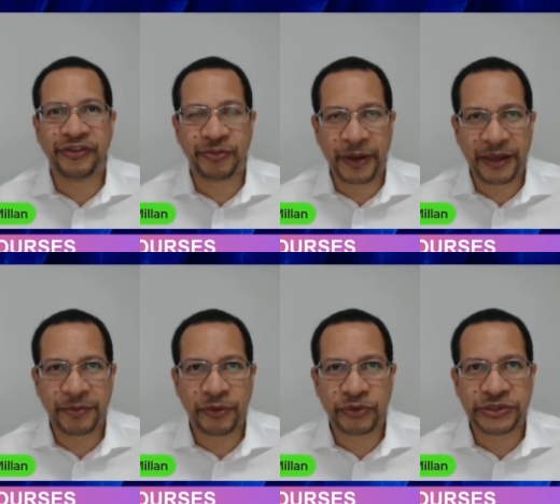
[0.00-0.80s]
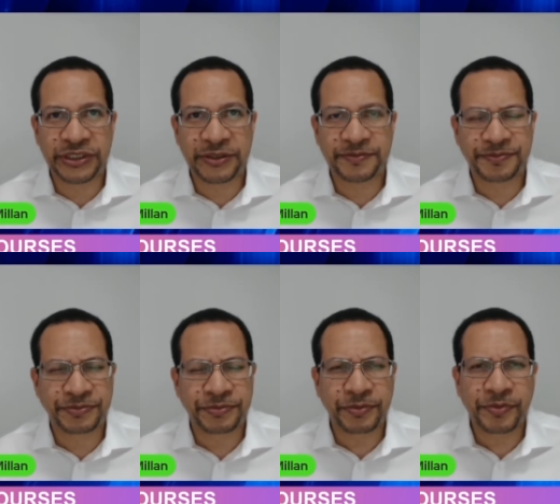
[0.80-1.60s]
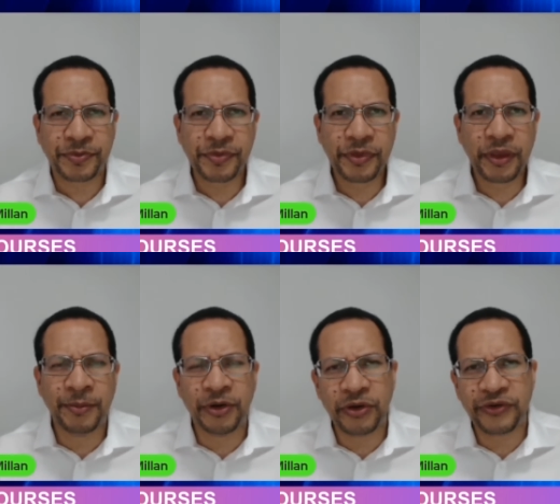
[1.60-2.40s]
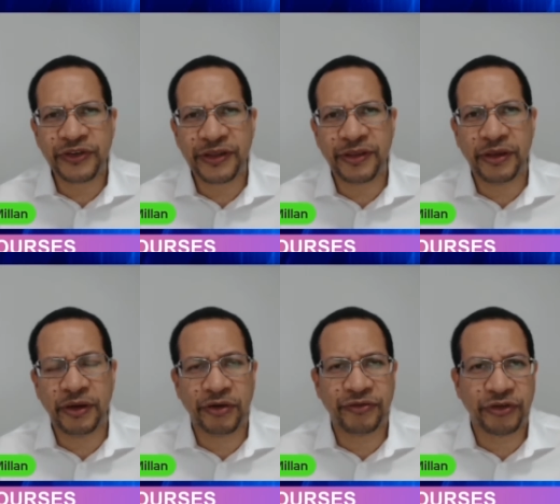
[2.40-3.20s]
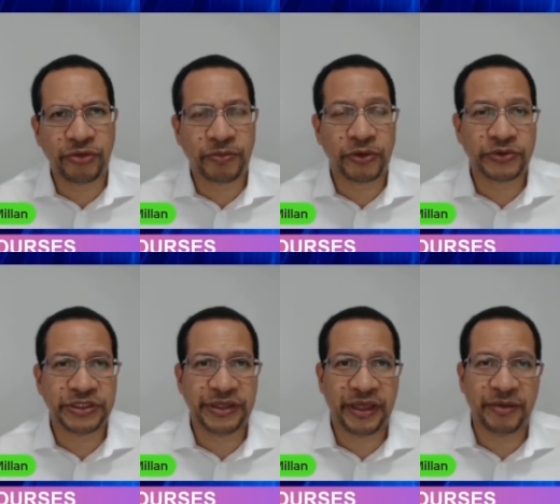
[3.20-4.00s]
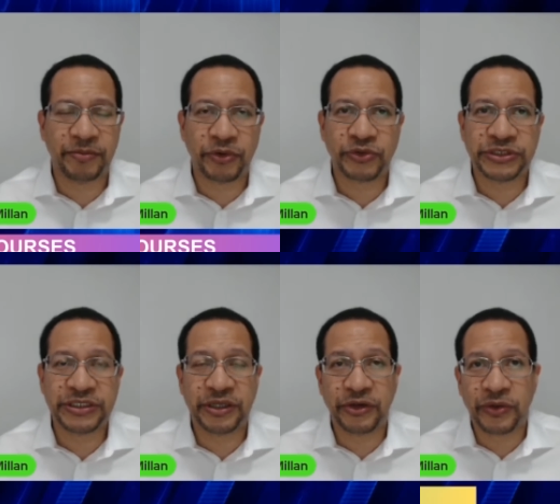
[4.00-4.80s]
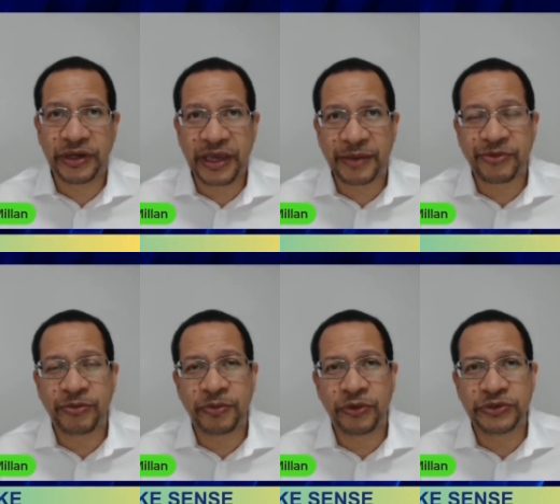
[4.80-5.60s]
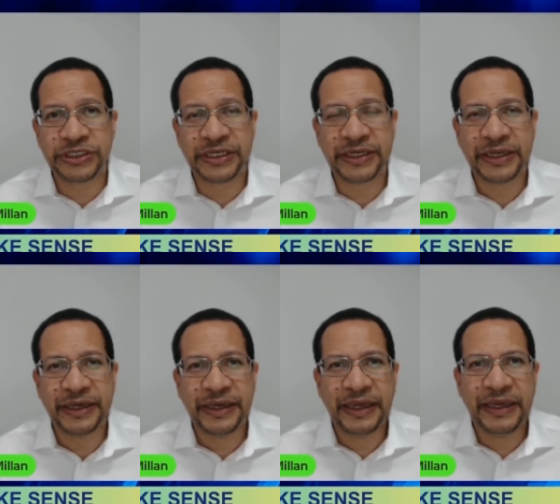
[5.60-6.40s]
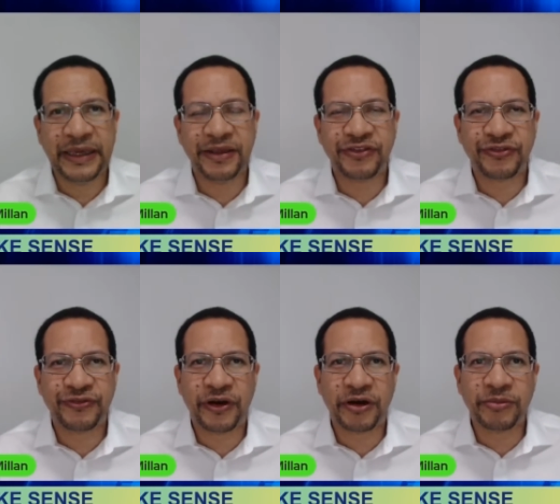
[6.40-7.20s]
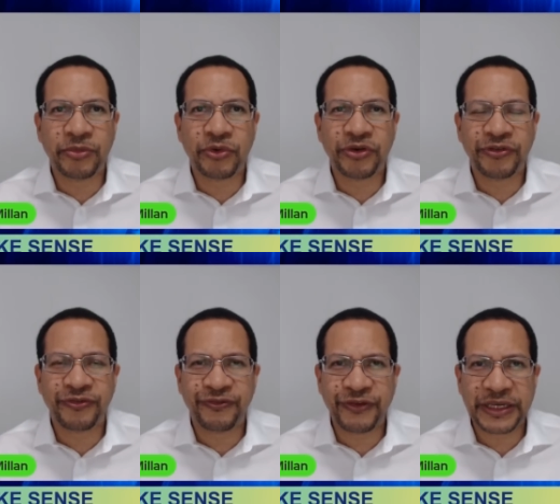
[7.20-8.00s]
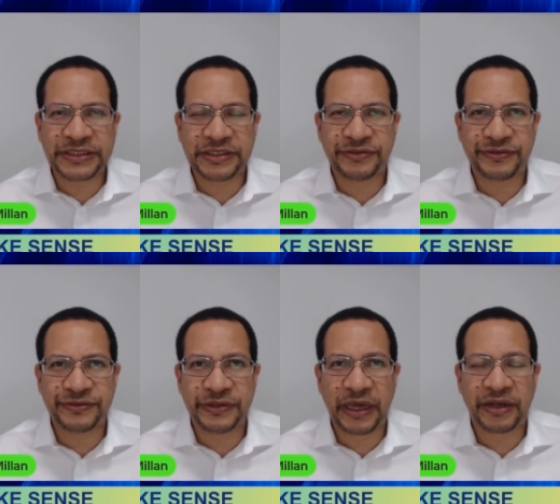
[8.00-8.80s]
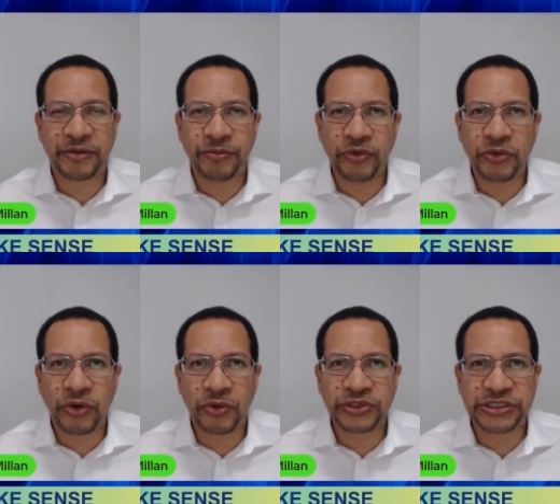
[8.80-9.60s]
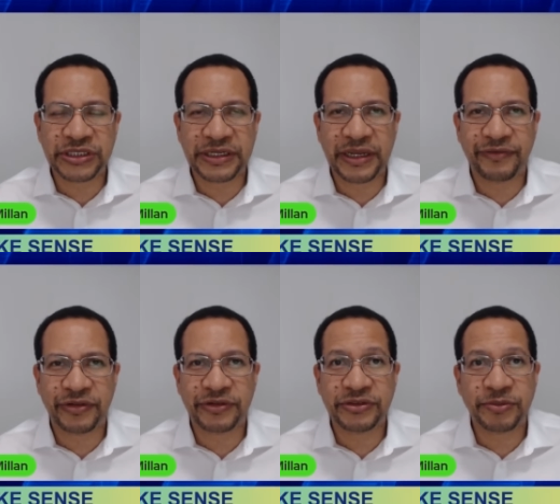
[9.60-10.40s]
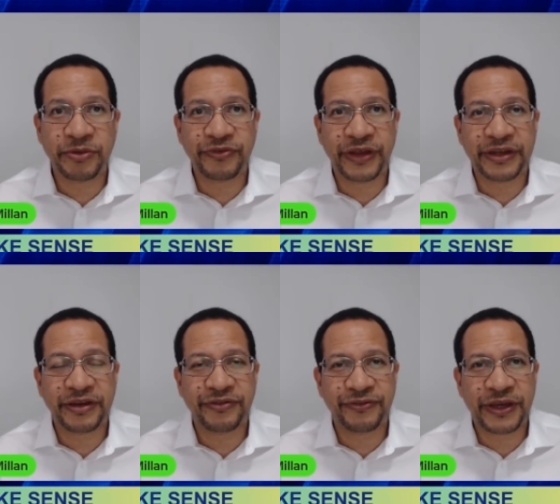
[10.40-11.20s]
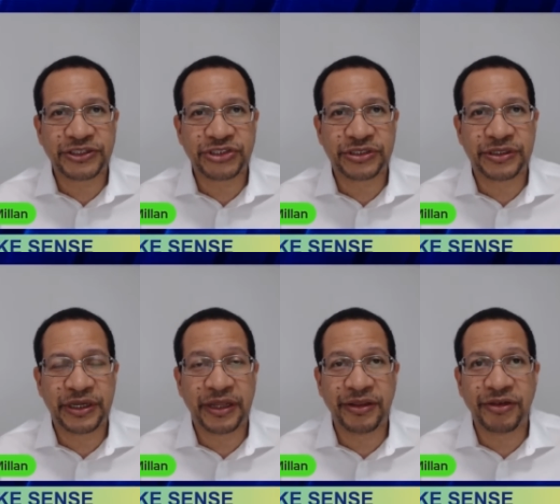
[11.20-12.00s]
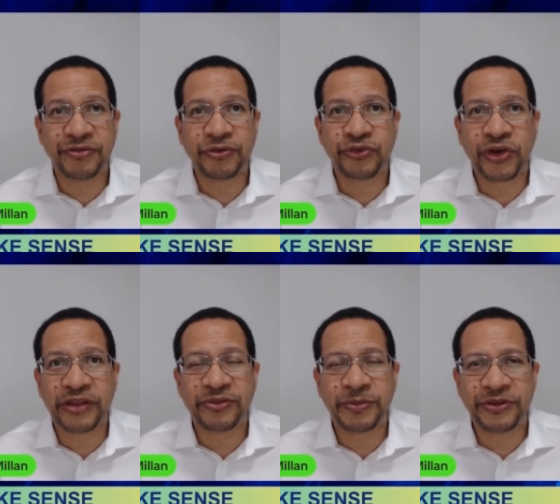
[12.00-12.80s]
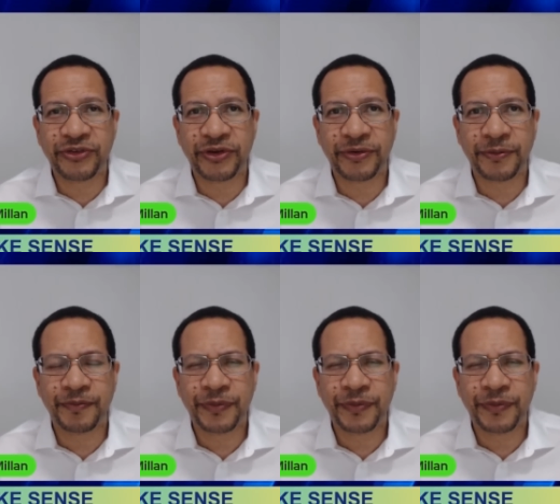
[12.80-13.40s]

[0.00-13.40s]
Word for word: spike protein, but looks at the envelope protein, the M protein, the nucleocapsid protein, is far more effective at a mucosal level to prevent infection and therefore transmission.